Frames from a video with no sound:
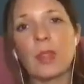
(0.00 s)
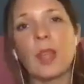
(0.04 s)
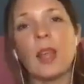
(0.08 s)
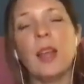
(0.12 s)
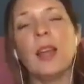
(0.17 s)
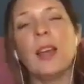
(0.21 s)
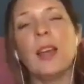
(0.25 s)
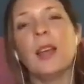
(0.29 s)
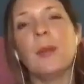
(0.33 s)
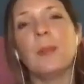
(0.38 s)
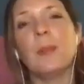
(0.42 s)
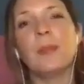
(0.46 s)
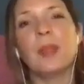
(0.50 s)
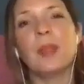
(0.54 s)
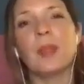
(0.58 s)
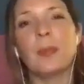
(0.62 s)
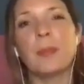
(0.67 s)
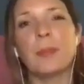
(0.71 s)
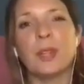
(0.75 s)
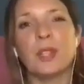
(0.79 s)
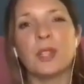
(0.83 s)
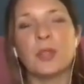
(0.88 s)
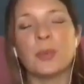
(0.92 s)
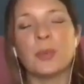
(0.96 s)

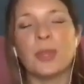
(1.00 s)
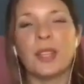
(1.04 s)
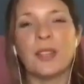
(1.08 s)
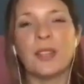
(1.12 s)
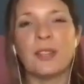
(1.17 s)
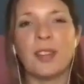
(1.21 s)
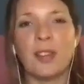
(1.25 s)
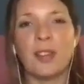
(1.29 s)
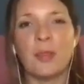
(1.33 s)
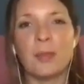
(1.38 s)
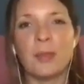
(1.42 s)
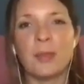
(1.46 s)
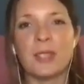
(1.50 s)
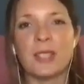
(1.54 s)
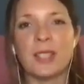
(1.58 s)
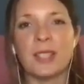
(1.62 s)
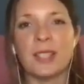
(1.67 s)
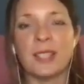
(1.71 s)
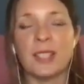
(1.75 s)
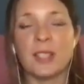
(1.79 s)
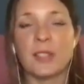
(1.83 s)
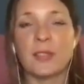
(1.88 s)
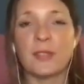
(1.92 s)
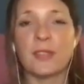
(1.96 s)
But
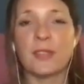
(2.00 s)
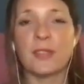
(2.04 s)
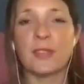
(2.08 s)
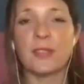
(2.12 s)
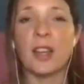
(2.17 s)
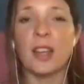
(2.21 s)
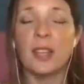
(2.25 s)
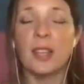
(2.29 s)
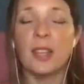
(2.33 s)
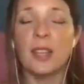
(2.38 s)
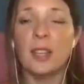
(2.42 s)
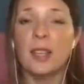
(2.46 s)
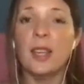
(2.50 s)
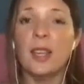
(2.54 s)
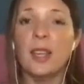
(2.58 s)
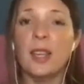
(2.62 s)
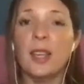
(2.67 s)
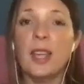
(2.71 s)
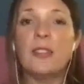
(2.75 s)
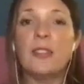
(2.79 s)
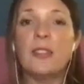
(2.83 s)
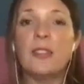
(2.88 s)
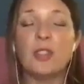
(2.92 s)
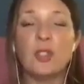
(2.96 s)
25% is fine.
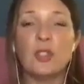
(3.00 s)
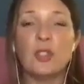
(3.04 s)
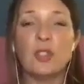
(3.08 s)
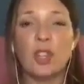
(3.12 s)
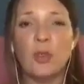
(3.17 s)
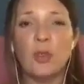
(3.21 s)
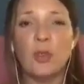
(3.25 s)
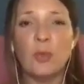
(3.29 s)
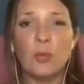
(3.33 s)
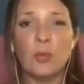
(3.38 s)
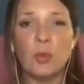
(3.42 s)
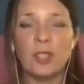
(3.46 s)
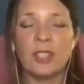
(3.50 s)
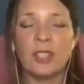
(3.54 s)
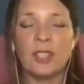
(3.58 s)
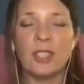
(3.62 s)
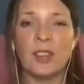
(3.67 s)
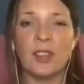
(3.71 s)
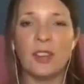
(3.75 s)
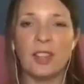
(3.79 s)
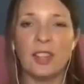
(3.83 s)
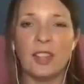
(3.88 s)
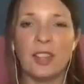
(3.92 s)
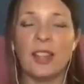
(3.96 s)
If you don't want
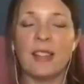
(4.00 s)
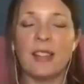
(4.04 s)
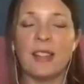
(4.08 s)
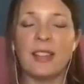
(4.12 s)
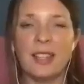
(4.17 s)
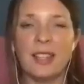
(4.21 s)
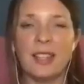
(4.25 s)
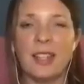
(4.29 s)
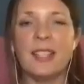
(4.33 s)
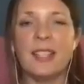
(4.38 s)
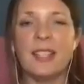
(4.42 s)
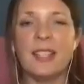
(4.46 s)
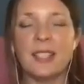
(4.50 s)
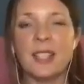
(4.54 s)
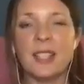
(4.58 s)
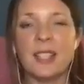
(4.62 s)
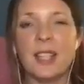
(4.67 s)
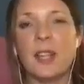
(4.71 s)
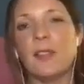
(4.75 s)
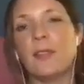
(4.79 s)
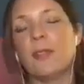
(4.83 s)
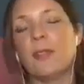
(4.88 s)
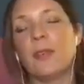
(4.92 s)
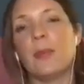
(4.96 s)
it on, and here's a
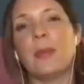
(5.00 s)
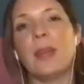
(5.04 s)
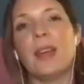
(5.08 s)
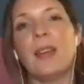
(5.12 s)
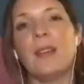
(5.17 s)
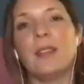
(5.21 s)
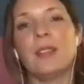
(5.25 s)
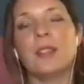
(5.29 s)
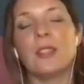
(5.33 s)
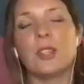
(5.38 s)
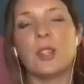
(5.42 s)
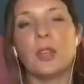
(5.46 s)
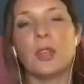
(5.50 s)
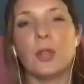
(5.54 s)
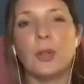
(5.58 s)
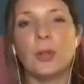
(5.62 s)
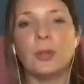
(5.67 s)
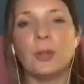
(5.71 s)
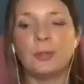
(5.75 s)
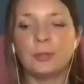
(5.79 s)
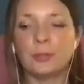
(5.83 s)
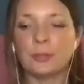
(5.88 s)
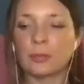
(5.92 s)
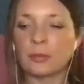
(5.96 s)
tip for parents
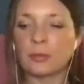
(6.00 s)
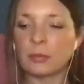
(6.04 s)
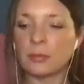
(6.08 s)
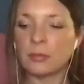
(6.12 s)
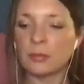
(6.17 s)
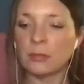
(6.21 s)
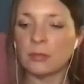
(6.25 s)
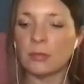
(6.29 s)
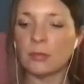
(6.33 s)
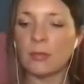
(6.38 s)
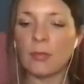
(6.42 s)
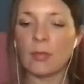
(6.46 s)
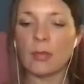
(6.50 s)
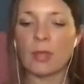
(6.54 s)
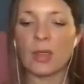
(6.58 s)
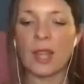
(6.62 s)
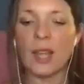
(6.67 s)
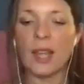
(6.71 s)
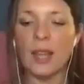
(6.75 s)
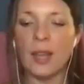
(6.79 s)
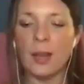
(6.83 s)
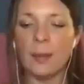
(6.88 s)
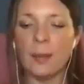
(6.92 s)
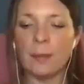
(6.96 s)
who
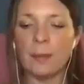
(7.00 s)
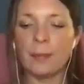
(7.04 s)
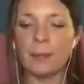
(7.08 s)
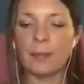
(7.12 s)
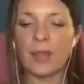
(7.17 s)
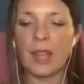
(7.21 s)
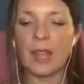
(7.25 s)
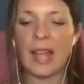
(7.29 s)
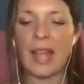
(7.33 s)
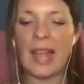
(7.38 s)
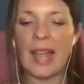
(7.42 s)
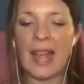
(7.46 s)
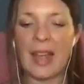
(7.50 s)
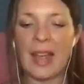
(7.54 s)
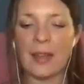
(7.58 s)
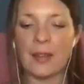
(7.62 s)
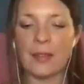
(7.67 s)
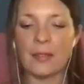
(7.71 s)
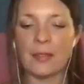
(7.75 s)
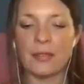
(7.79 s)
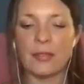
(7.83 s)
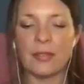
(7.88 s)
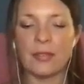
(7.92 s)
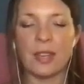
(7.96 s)

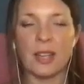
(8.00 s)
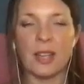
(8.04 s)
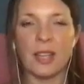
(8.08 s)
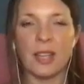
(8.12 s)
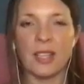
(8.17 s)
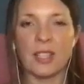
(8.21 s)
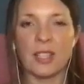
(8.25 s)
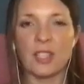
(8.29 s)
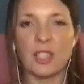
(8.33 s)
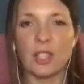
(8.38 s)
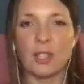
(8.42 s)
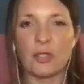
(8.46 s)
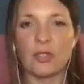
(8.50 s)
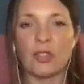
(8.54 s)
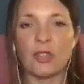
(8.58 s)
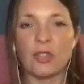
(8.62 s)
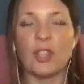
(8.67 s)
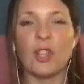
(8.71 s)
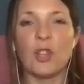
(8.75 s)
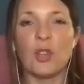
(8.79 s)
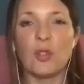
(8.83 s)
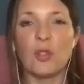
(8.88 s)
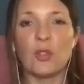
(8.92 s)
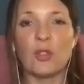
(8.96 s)
have children
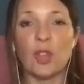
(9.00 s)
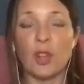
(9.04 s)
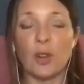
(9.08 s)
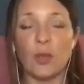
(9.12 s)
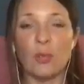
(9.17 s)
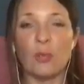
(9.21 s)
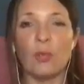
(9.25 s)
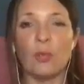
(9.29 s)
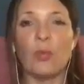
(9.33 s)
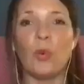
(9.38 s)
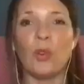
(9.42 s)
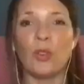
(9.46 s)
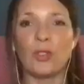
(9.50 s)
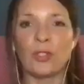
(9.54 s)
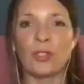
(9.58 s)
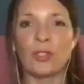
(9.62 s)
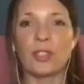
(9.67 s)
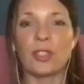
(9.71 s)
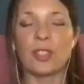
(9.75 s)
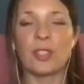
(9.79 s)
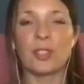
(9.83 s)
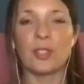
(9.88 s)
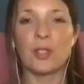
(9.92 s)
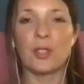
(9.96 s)
who don't
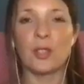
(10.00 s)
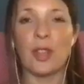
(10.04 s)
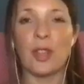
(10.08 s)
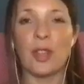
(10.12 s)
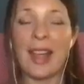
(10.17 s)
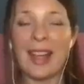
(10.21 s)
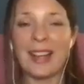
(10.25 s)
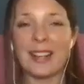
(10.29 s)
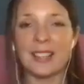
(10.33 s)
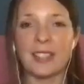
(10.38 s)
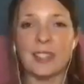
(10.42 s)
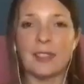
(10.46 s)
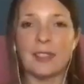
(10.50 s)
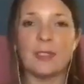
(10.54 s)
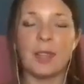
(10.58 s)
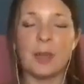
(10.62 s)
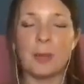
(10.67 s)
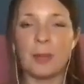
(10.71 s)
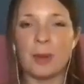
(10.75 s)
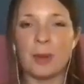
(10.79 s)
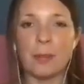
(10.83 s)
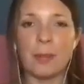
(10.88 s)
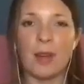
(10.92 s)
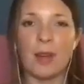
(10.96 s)
want to actively
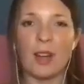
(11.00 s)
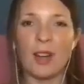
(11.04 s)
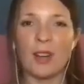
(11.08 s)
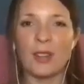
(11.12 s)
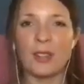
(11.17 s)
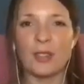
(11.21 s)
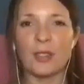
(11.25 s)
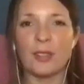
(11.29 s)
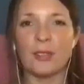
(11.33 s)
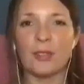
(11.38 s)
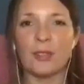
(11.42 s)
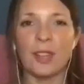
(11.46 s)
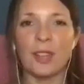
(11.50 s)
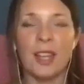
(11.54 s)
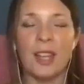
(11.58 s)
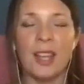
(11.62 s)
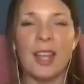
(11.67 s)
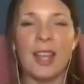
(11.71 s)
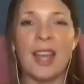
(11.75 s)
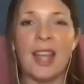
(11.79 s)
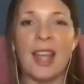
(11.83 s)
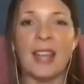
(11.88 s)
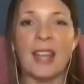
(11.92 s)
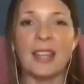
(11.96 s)
be part of
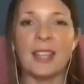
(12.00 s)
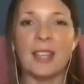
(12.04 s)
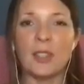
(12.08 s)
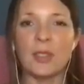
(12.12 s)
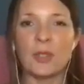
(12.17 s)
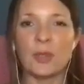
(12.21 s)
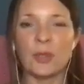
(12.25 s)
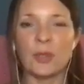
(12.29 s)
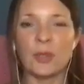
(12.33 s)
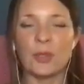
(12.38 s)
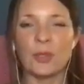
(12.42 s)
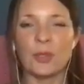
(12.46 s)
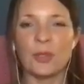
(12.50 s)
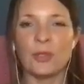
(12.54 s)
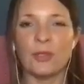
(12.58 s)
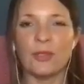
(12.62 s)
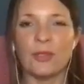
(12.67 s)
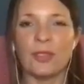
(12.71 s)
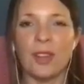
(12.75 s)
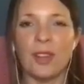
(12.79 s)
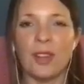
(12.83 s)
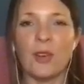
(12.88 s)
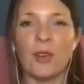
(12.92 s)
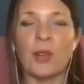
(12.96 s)
any sort
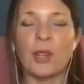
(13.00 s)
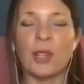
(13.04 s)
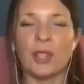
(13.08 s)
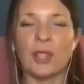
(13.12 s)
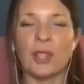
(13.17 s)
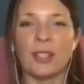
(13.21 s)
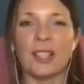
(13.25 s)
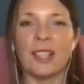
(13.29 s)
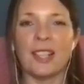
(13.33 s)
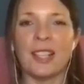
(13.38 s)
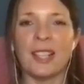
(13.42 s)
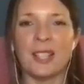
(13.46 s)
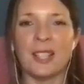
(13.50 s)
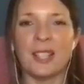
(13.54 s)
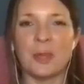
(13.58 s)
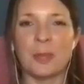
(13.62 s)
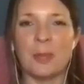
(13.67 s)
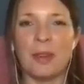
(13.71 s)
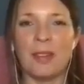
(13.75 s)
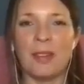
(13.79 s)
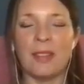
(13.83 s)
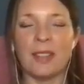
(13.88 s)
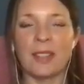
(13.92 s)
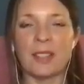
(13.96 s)
of oil
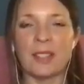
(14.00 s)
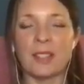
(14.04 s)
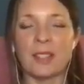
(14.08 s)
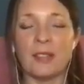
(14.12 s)
experience.